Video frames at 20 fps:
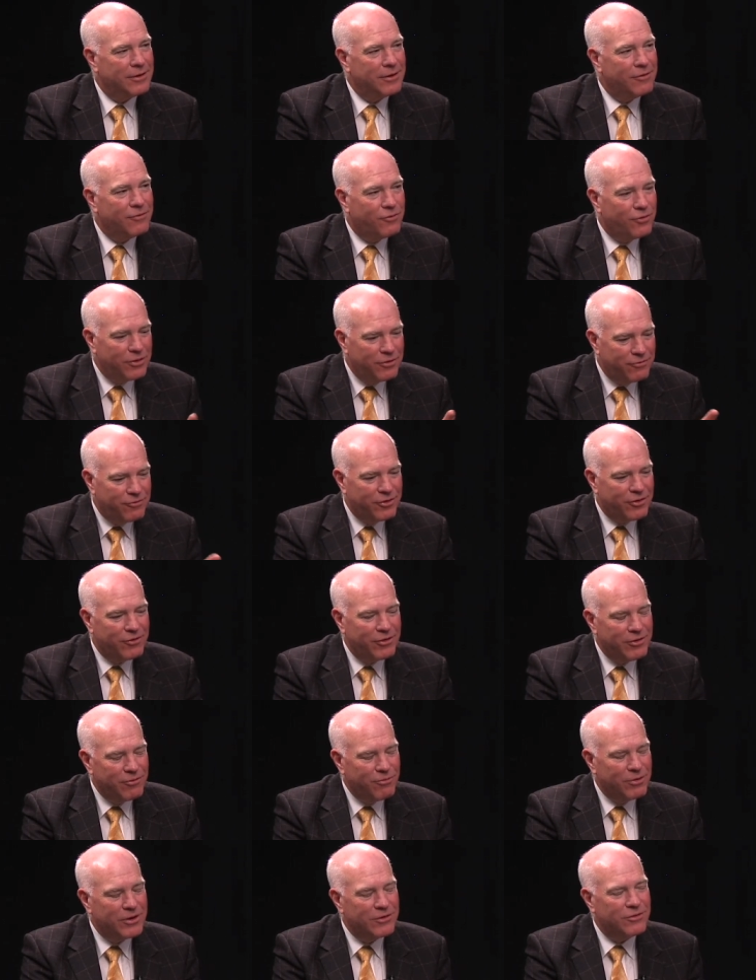for the very
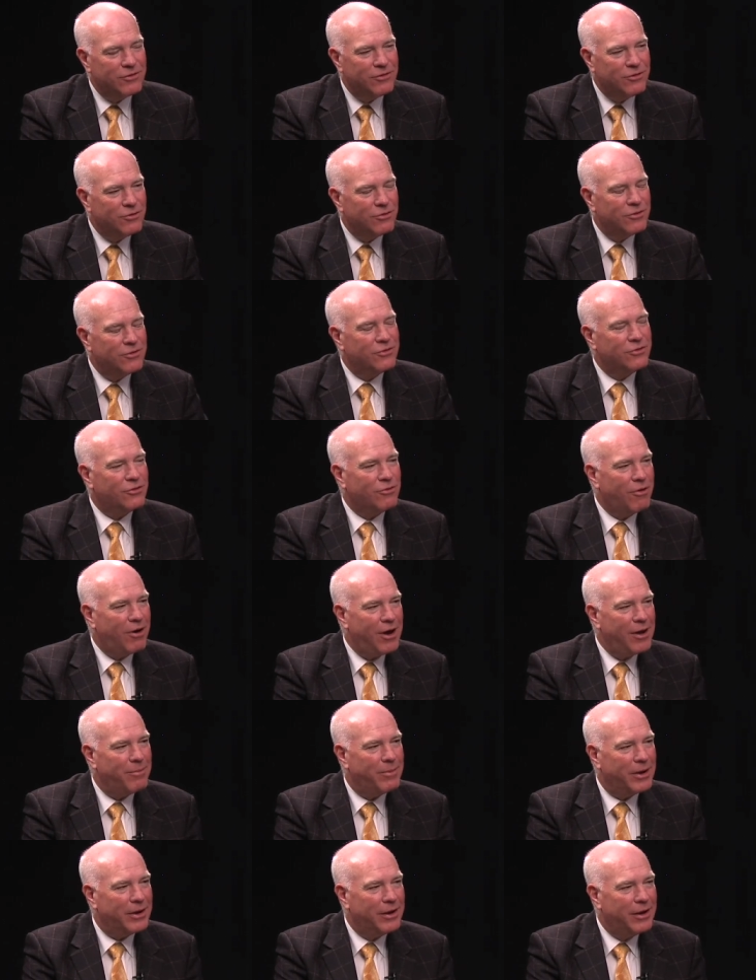reason you're
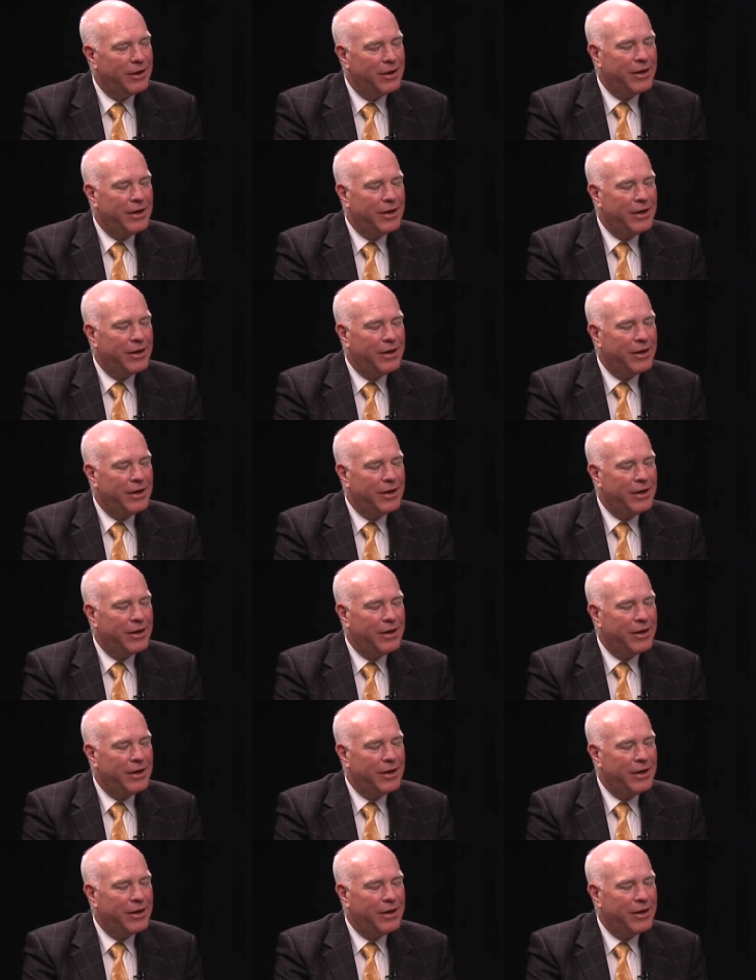describing.